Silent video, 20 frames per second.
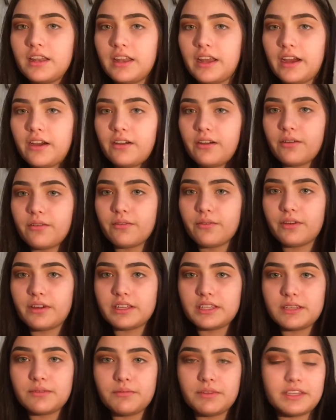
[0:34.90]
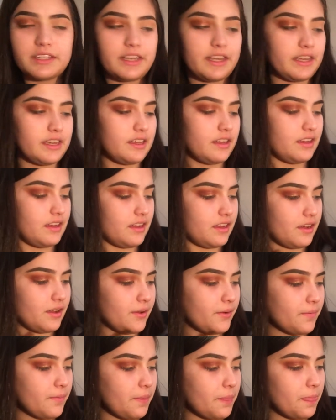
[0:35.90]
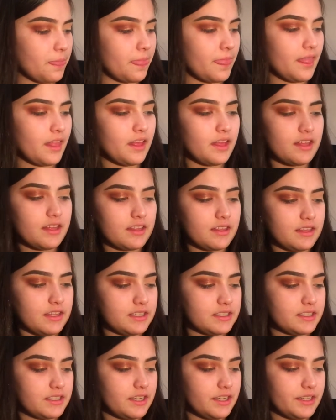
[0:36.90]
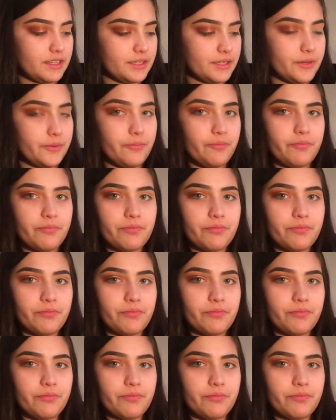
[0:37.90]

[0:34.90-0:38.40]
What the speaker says: Now I'm going to be taking this color